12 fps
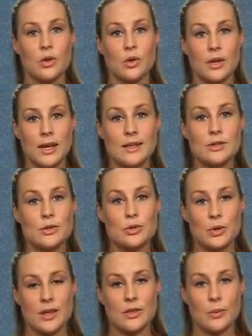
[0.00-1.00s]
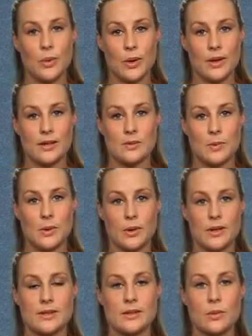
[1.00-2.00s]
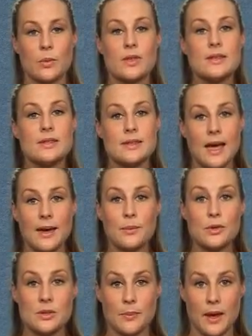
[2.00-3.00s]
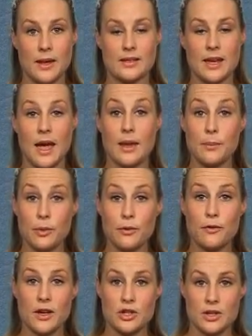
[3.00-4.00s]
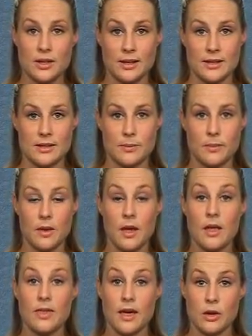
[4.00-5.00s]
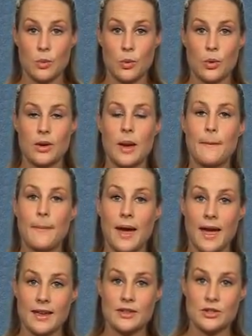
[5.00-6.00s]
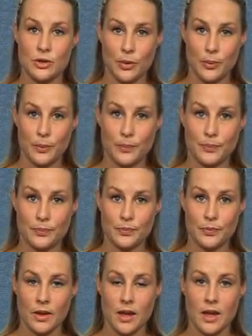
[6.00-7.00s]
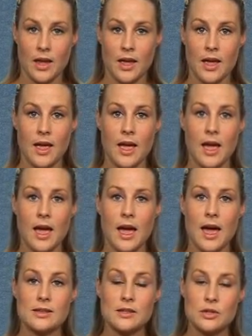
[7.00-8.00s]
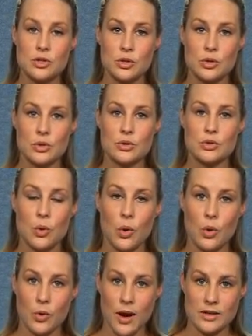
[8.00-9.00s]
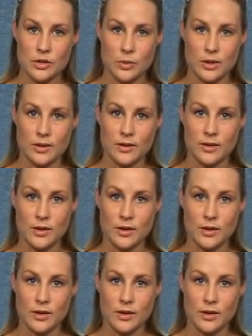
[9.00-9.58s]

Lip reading: You need to treat the work experience with the same respect and professionalism that you would a paid job. As a student or graduate,